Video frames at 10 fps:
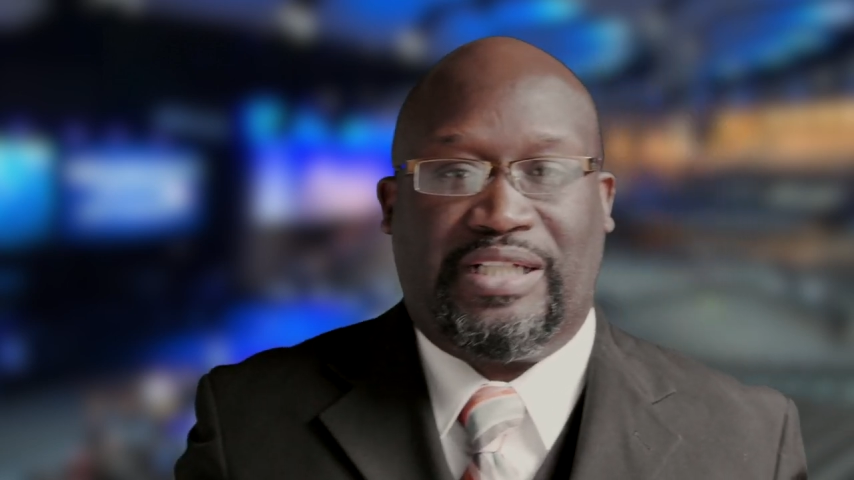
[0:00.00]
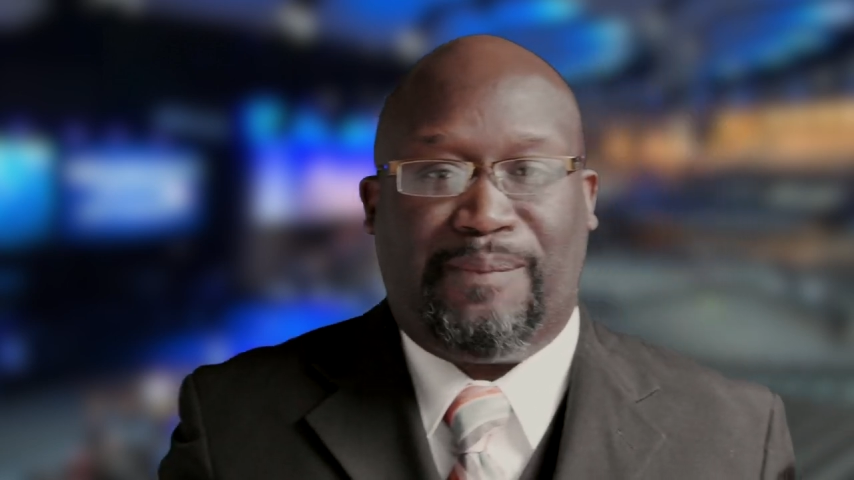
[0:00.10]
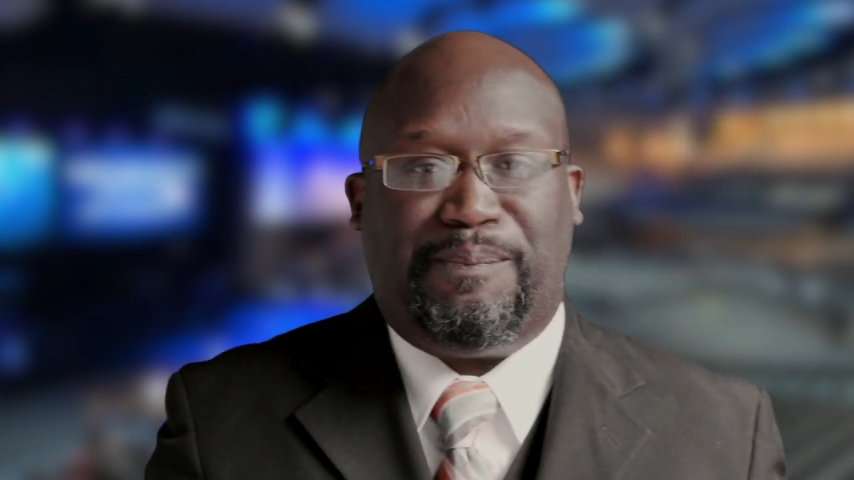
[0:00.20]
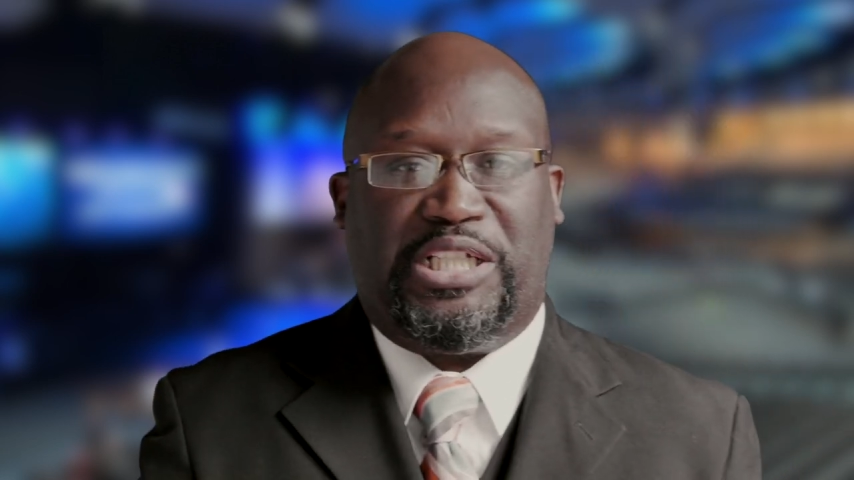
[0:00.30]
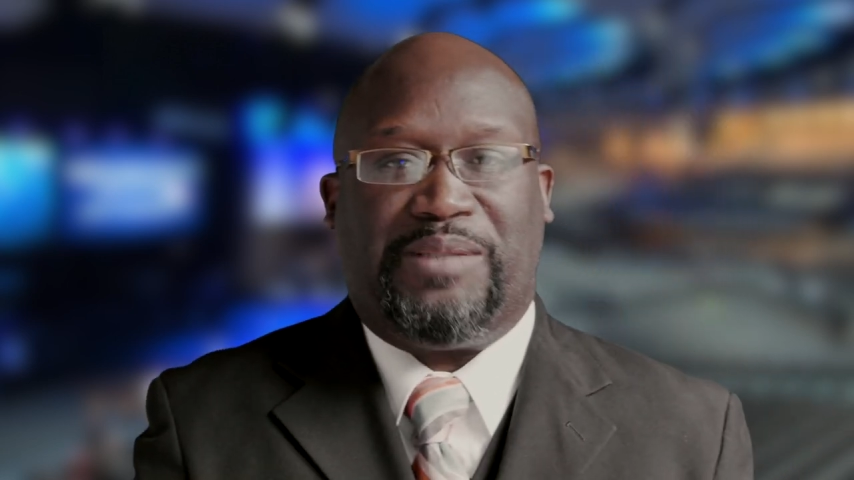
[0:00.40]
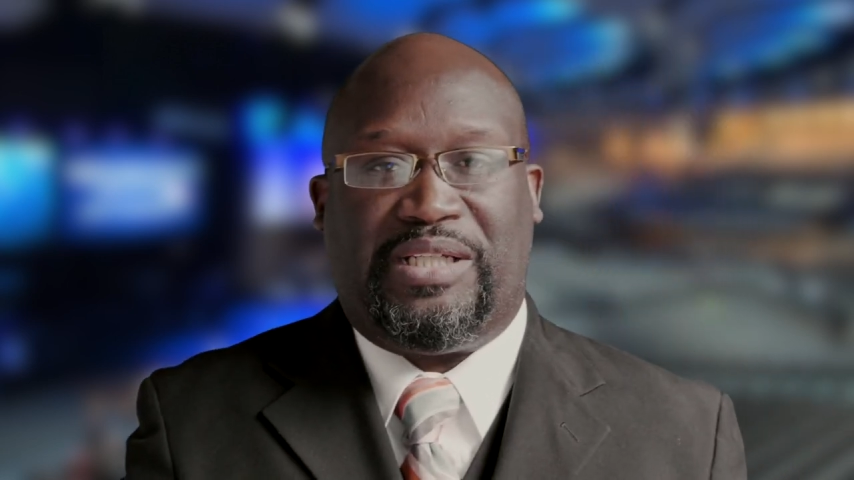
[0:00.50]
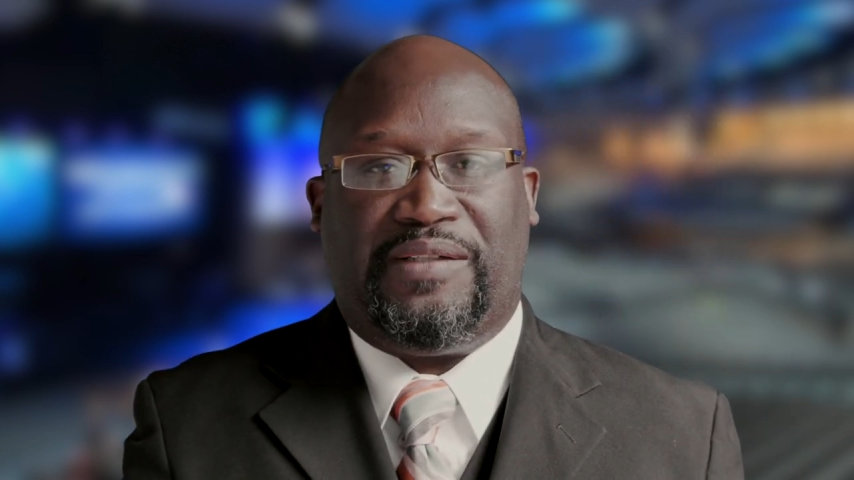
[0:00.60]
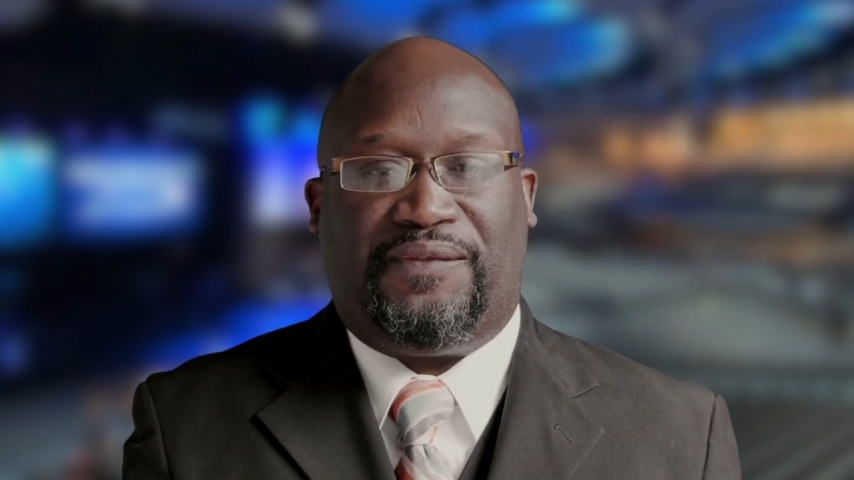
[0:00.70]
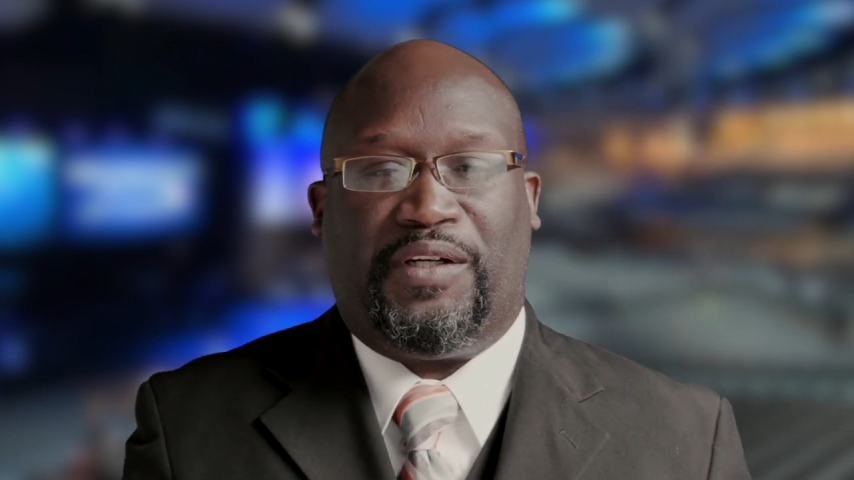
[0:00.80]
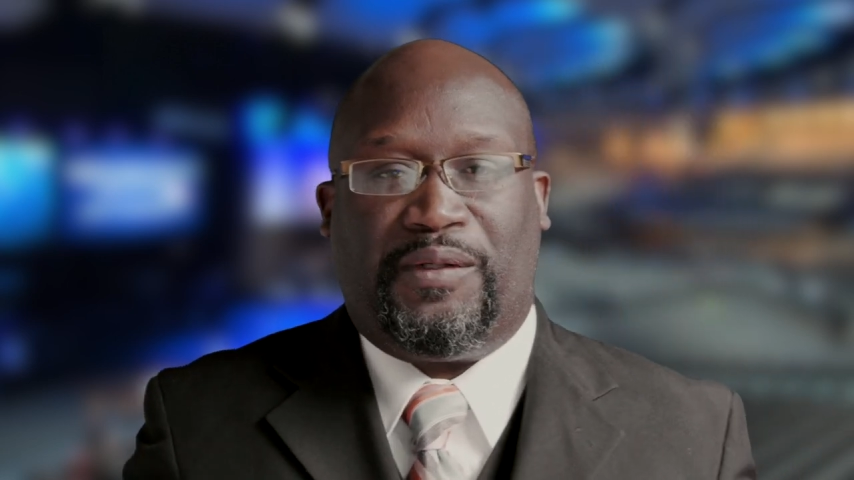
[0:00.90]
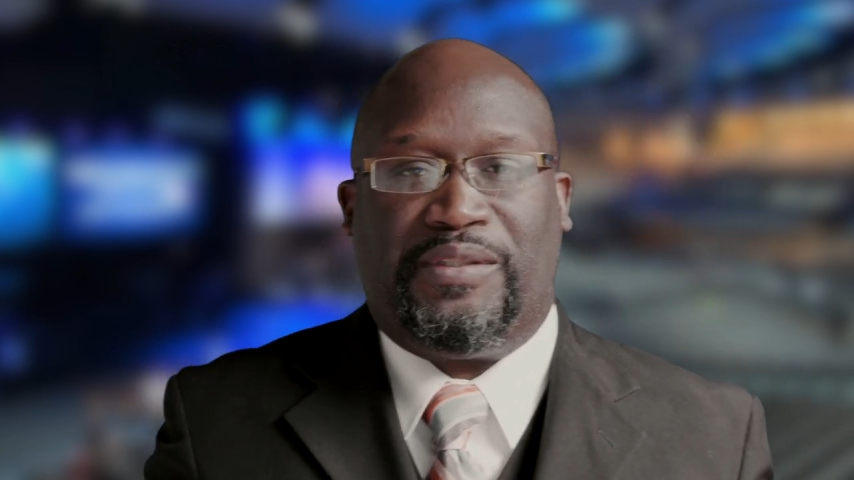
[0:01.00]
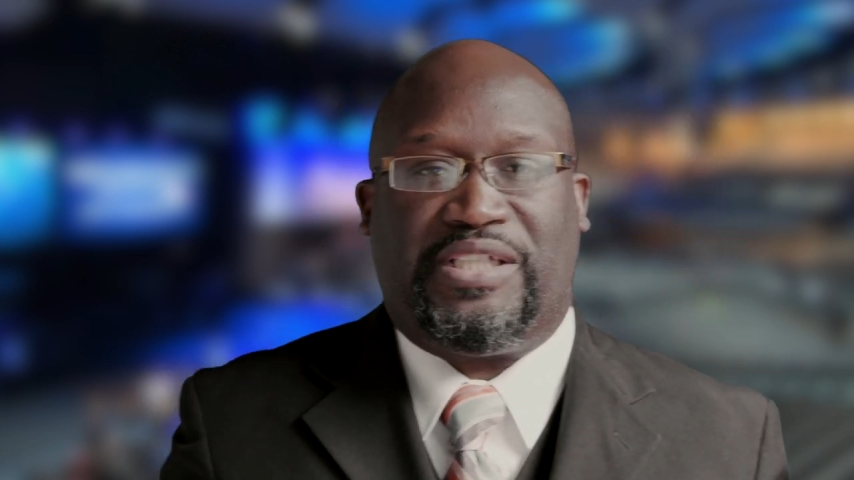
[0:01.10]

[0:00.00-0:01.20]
I'm Bishop Keith Felton,